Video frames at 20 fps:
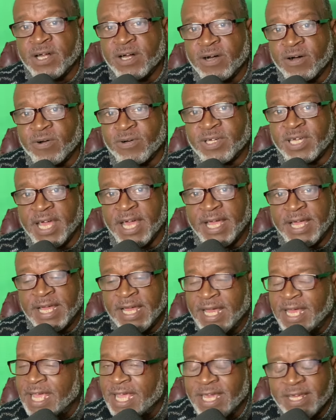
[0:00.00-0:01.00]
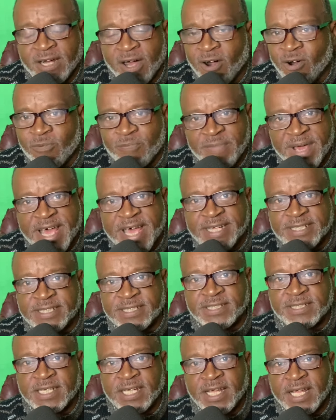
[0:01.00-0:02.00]
Okay, he don't
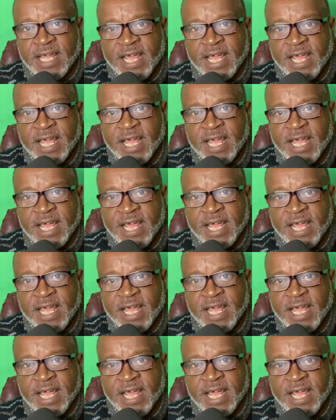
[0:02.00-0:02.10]
miss.